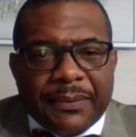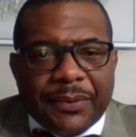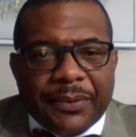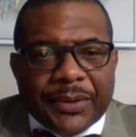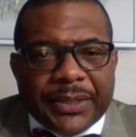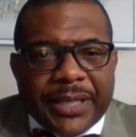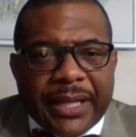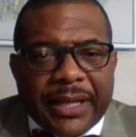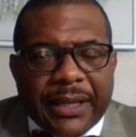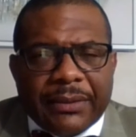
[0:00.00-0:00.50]

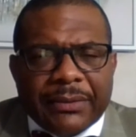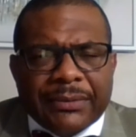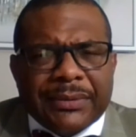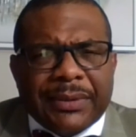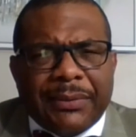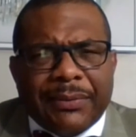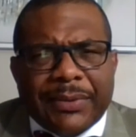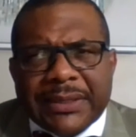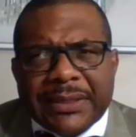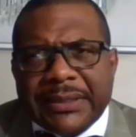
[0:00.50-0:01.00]
We're
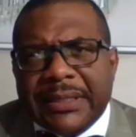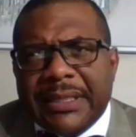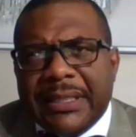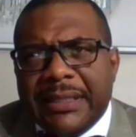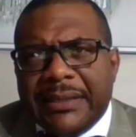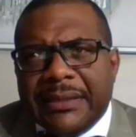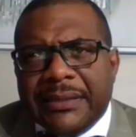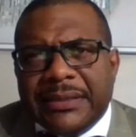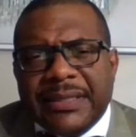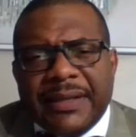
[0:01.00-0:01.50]
down, I want to say
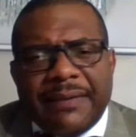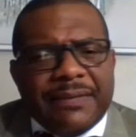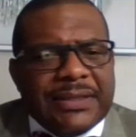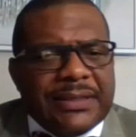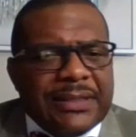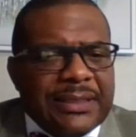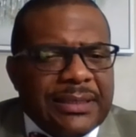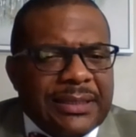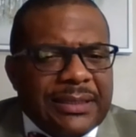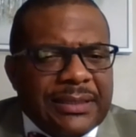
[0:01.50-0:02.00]
either
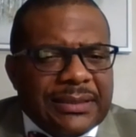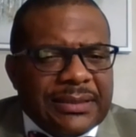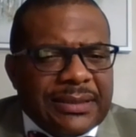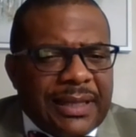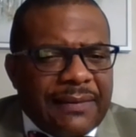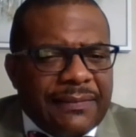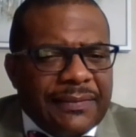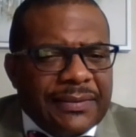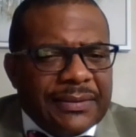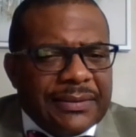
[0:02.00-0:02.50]

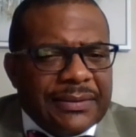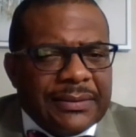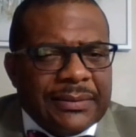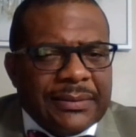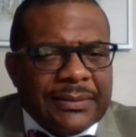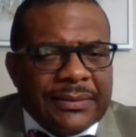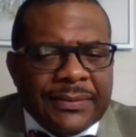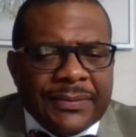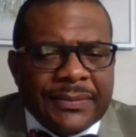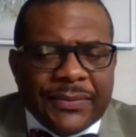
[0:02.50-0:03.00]
17-7
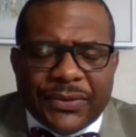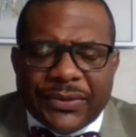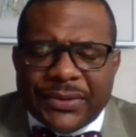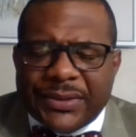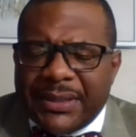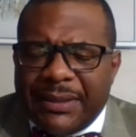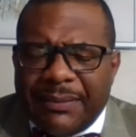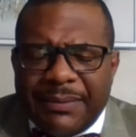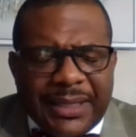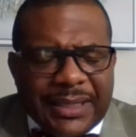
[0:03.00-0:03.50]
or
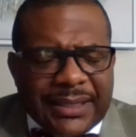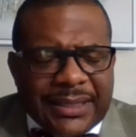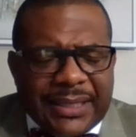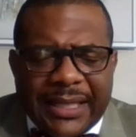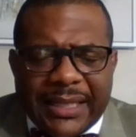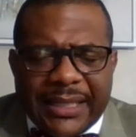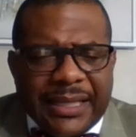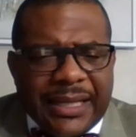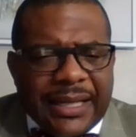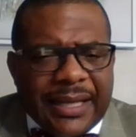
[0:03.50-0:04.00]
something like
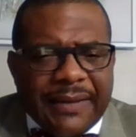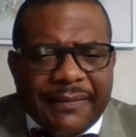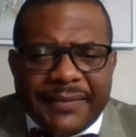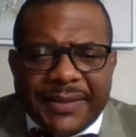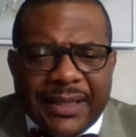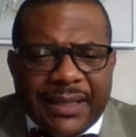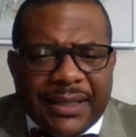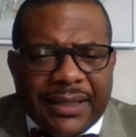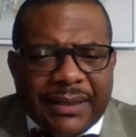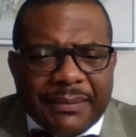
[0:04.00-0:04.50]
that at
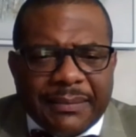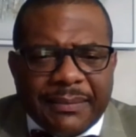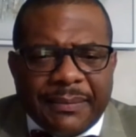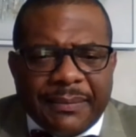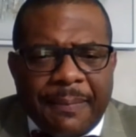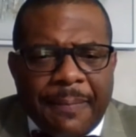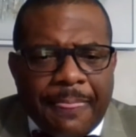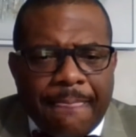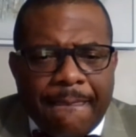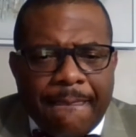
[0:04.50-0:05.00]
halftime,
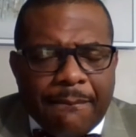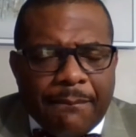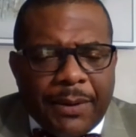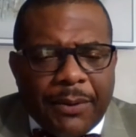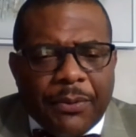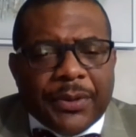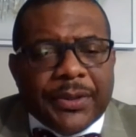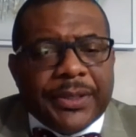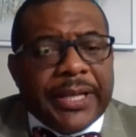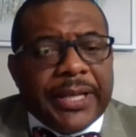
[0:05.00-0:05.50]

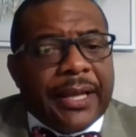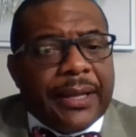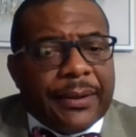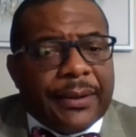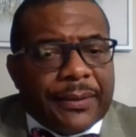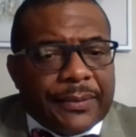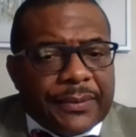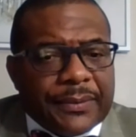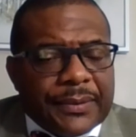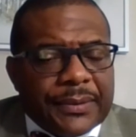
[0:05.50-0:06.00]
but we're
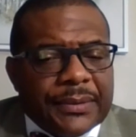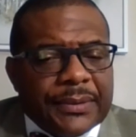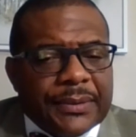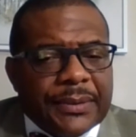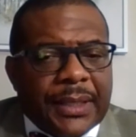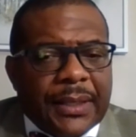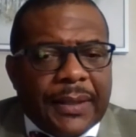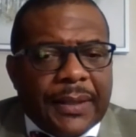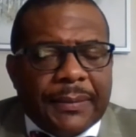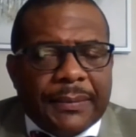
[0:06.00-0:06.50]
down.
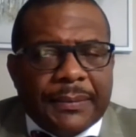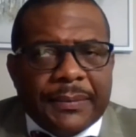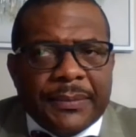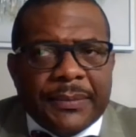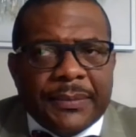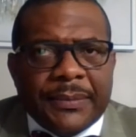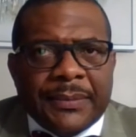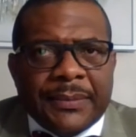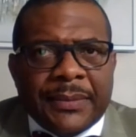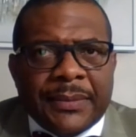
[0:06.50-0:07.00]

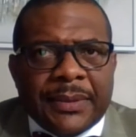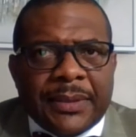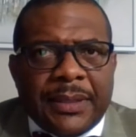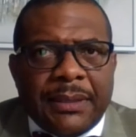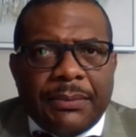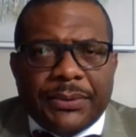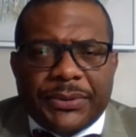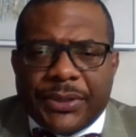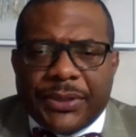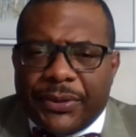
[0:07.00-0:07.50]

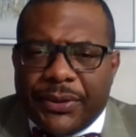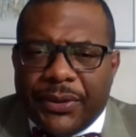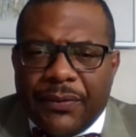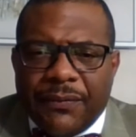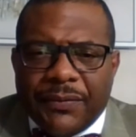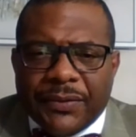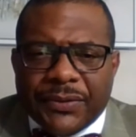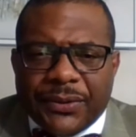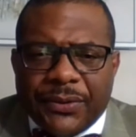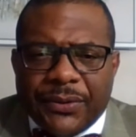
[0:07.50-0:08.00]
Couple
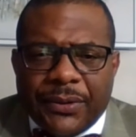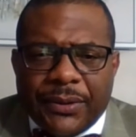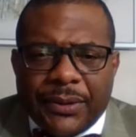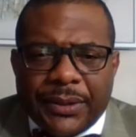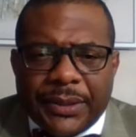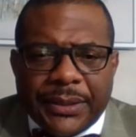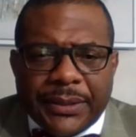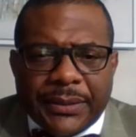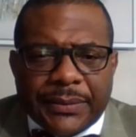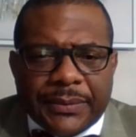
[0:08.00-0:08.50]
turnovers
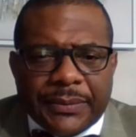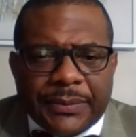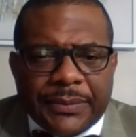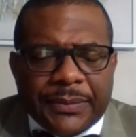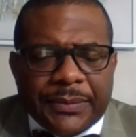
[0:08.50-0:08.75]
early.